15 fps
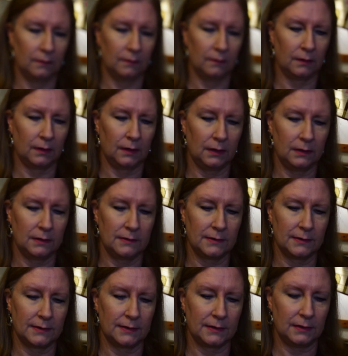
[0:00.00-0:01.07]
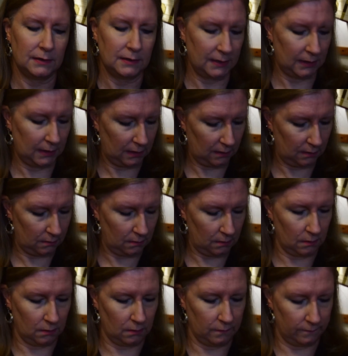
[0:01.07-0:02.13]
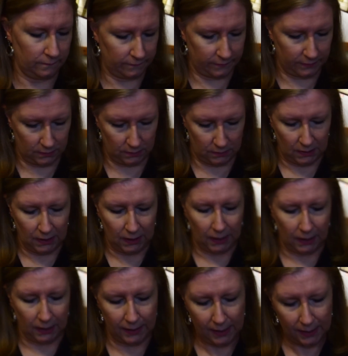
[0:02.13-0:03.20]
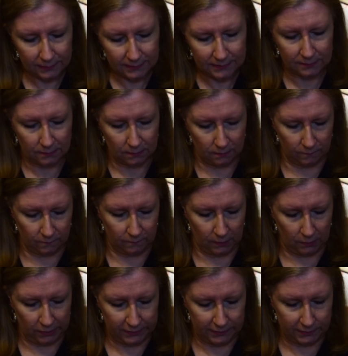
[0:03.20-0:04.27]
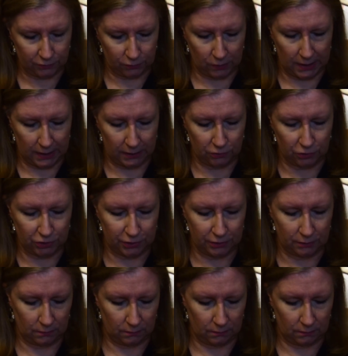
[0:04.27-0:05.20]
I think this is the 10 of, it has very strange,